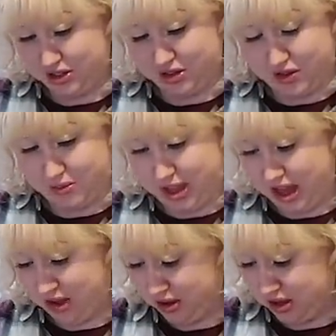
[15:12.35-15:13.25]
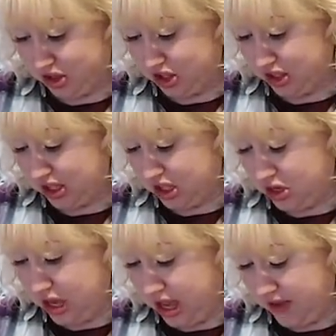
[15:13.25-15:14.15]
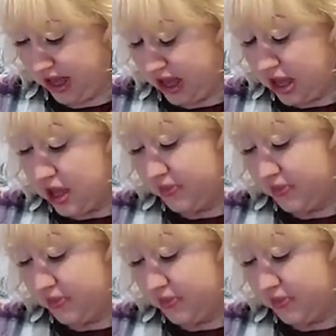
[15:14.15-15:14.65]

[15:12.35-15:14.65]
So if I pack their lunches a little heavy,